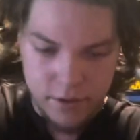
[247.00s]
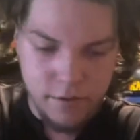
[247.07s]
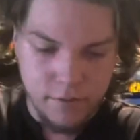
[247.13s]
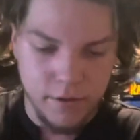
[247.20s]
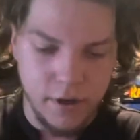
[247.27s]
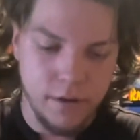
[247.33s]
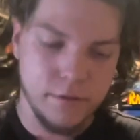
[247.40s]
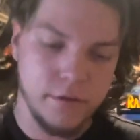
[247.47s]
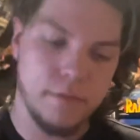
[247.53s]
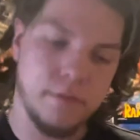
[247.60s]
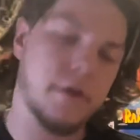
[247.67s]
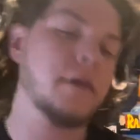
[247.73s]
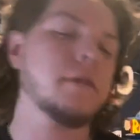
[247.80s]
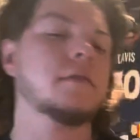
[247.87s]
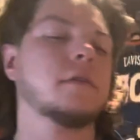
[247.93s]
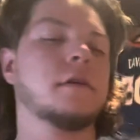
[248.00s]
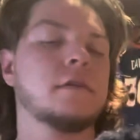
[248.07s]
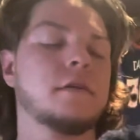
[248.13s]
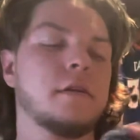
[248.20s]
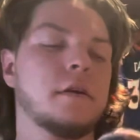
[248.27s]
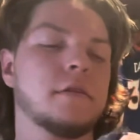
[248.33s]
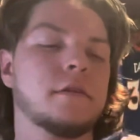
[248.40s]
Wow, I'm surprised that I
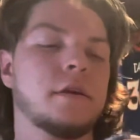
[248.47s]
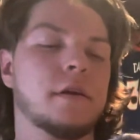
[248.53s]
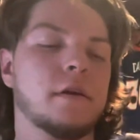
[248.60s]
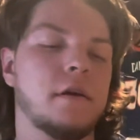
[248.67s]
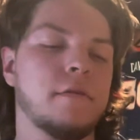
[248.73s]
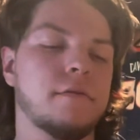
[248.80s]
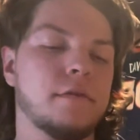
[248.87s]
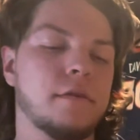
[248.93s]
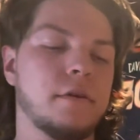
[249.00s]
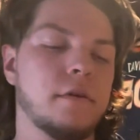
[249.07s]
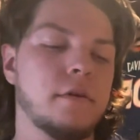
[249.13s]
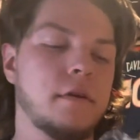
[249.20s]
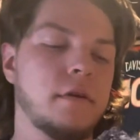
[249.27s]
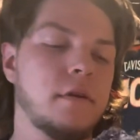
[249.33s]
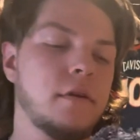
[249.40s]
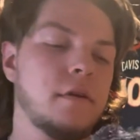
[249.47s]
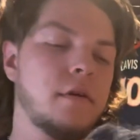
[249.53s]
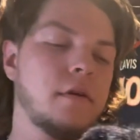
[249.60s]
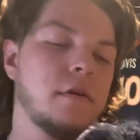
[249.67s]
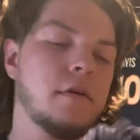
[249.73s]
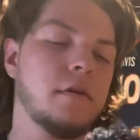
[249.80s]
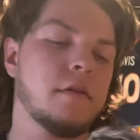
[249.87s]
did not take off the,
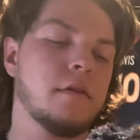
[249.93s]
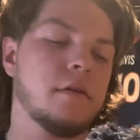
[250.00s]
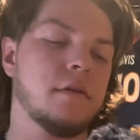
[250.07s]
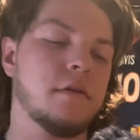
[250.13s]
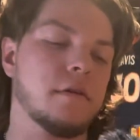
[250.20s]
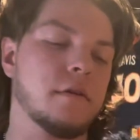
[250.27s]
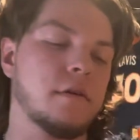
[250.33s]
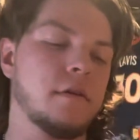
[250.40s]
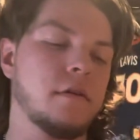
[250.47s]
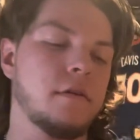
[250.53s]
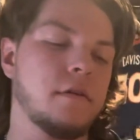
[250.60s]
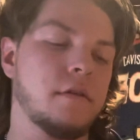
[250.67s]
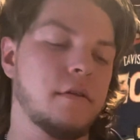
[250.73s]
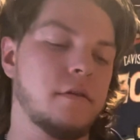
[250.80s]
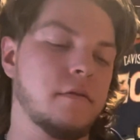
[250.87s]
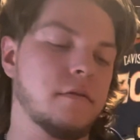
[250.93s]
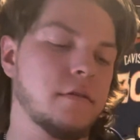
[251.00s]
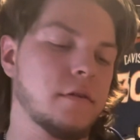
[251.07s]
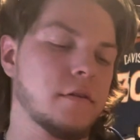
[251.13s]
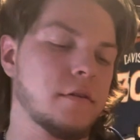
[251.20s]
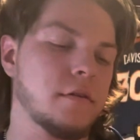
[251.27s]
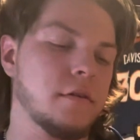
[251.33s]
the hook that it was
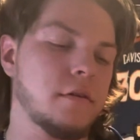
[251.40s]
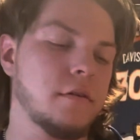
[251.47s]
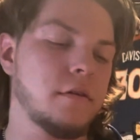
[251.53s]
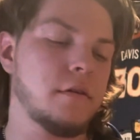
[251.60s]
hooked on.